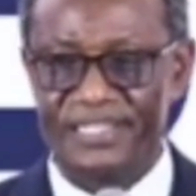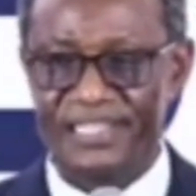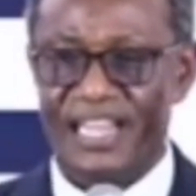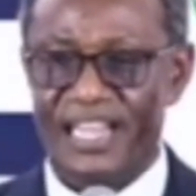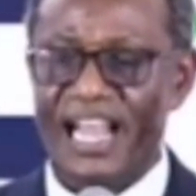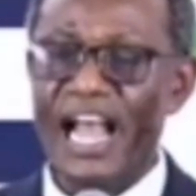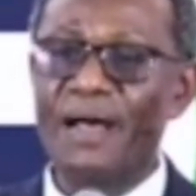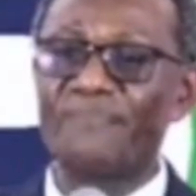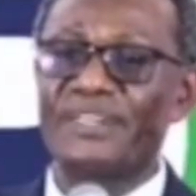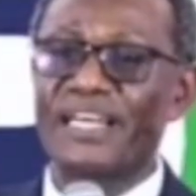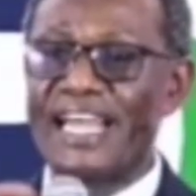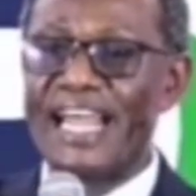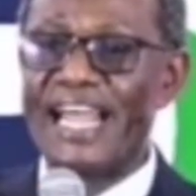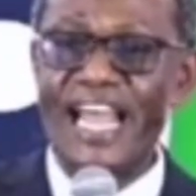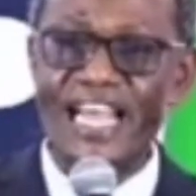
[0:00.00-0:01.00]
I'm the
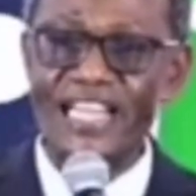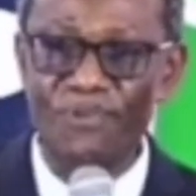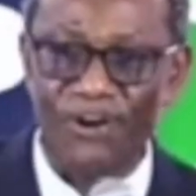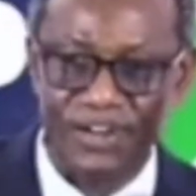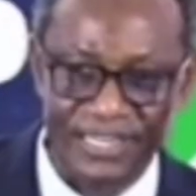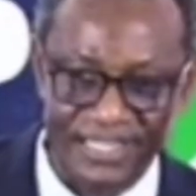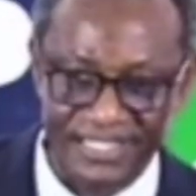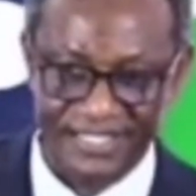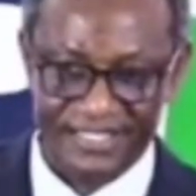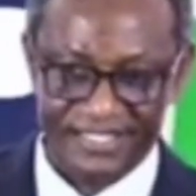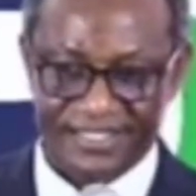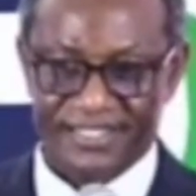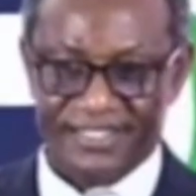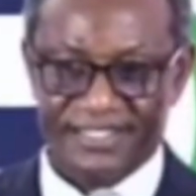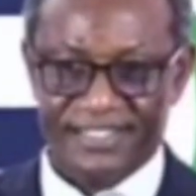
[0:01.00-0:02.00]
eighth born.
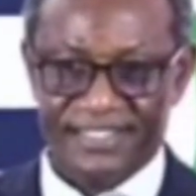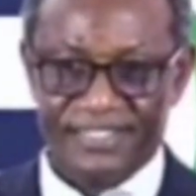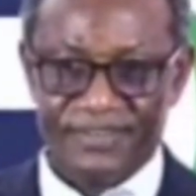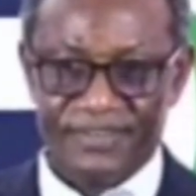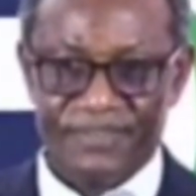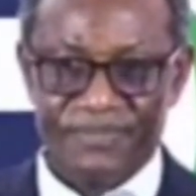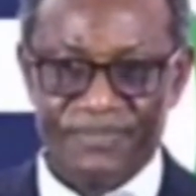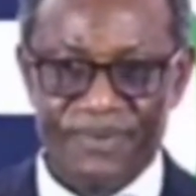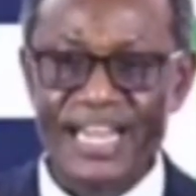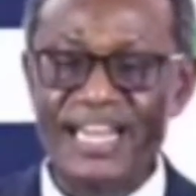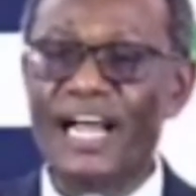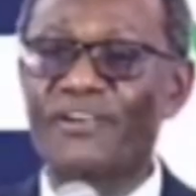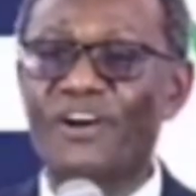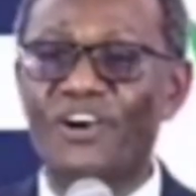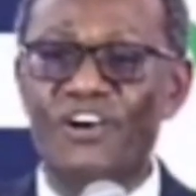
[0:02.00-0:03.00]

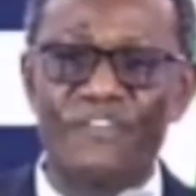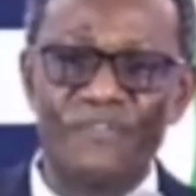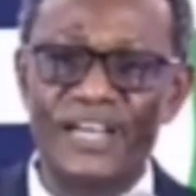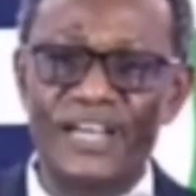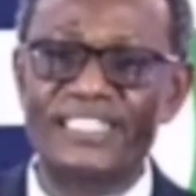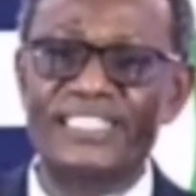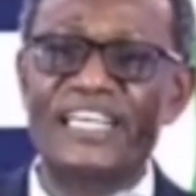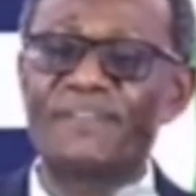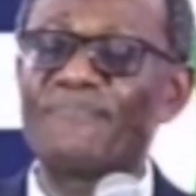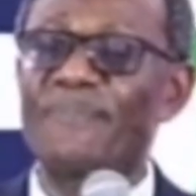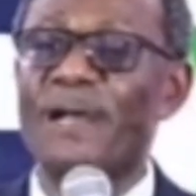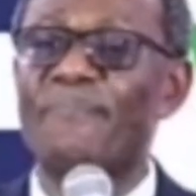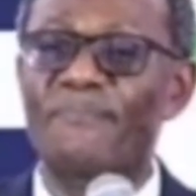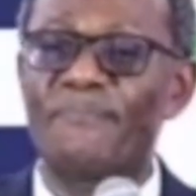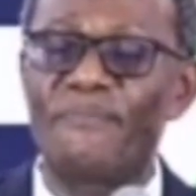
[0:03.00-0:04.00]
When I got converted,
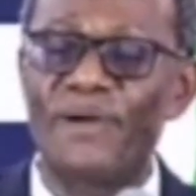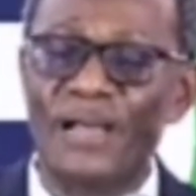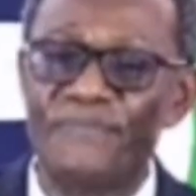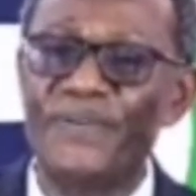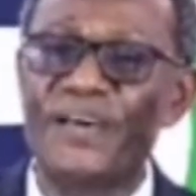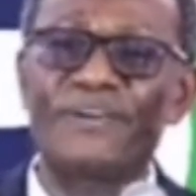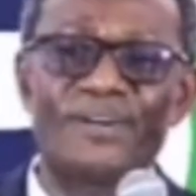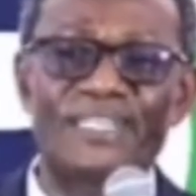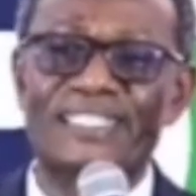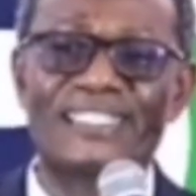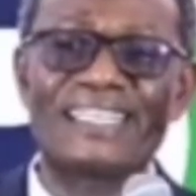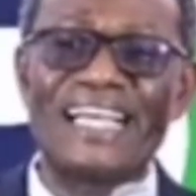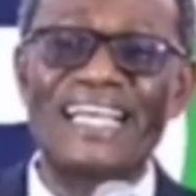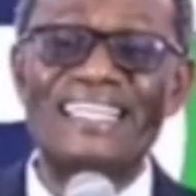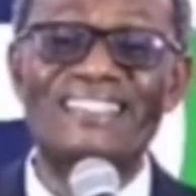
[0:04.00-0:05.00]
my, my father was
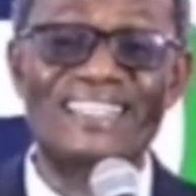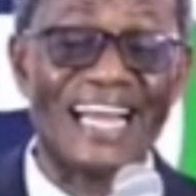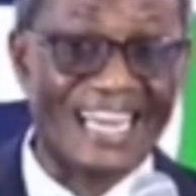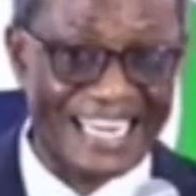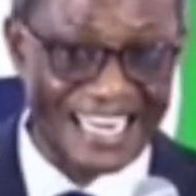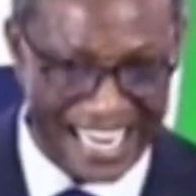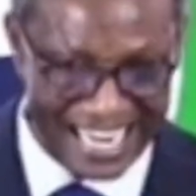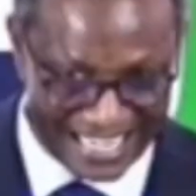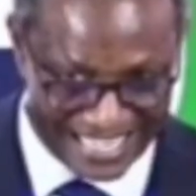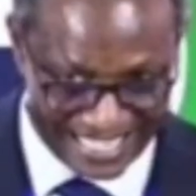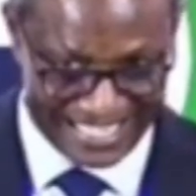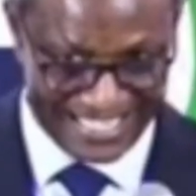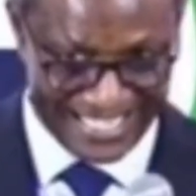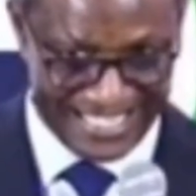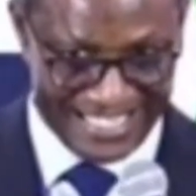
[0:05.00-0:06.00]
still a drunkard.
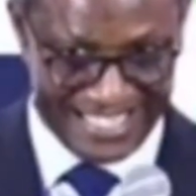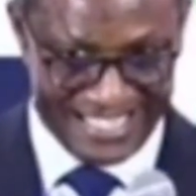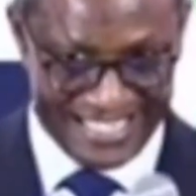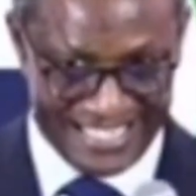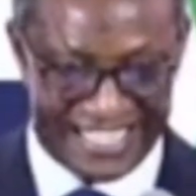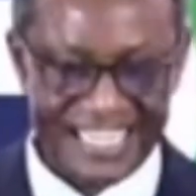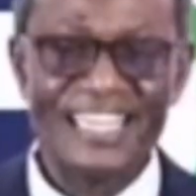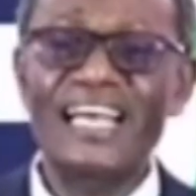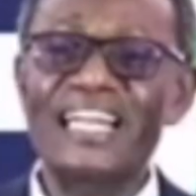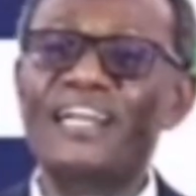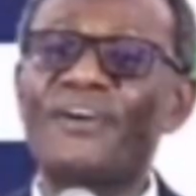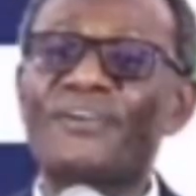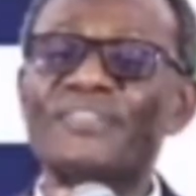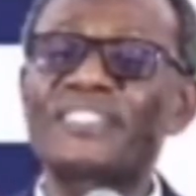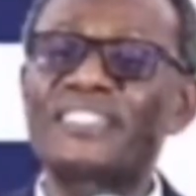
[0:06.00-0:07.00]

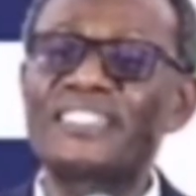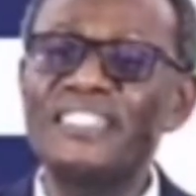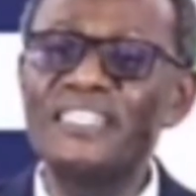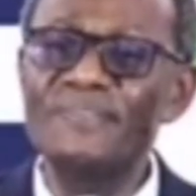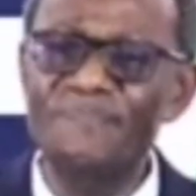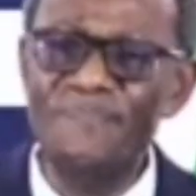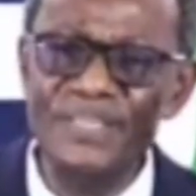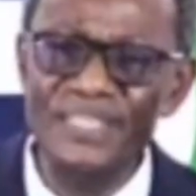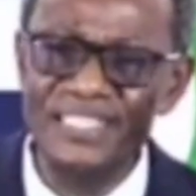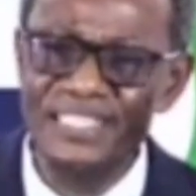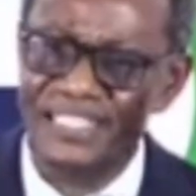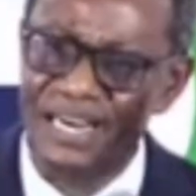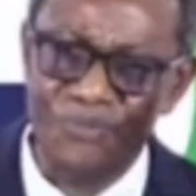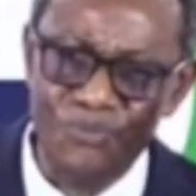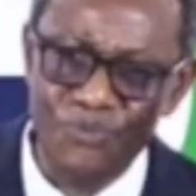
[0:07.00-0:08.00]
And I was sleeping
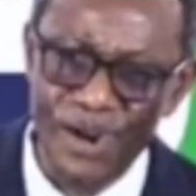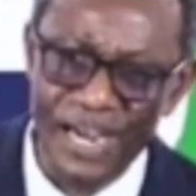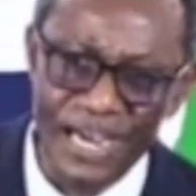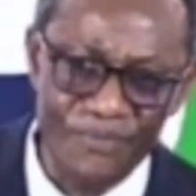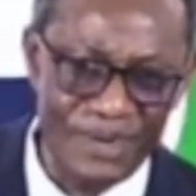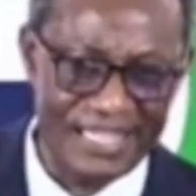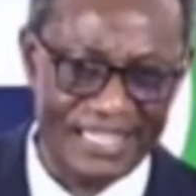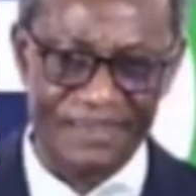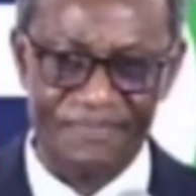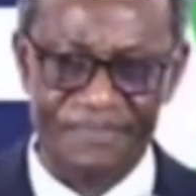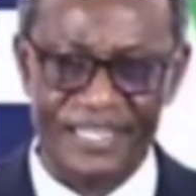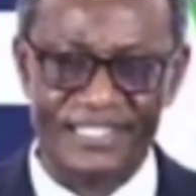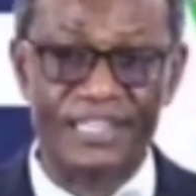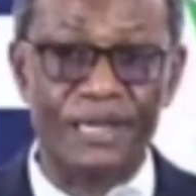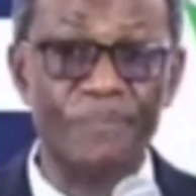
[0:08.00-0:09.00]
somewhere with him in
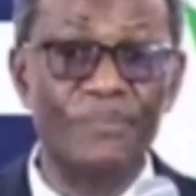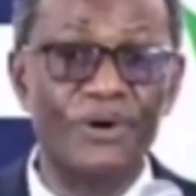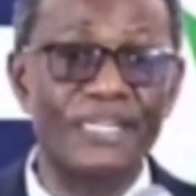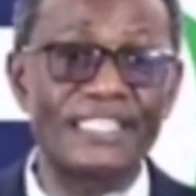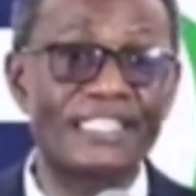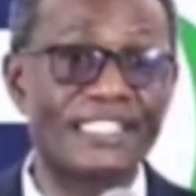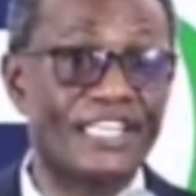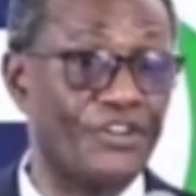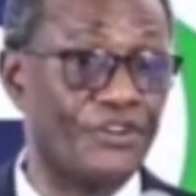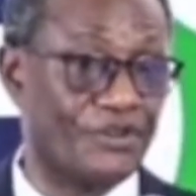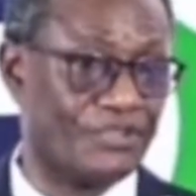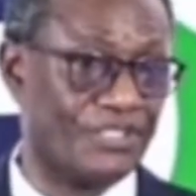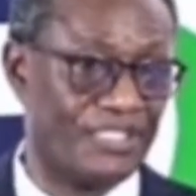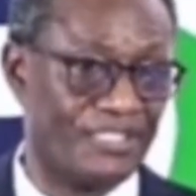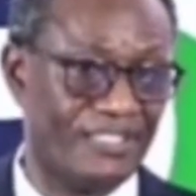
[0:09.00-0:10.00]
somebody's kiosk,
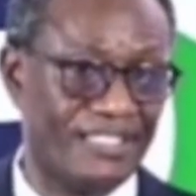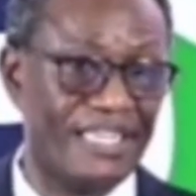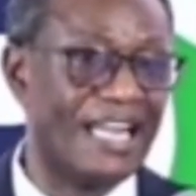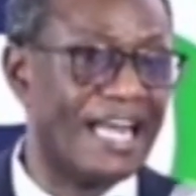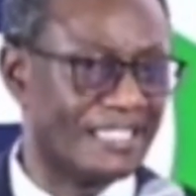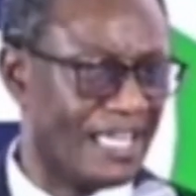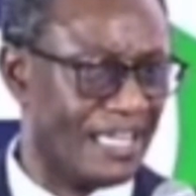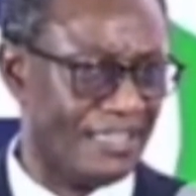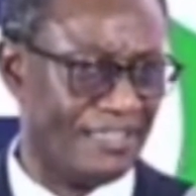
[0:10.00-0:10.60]
Telata,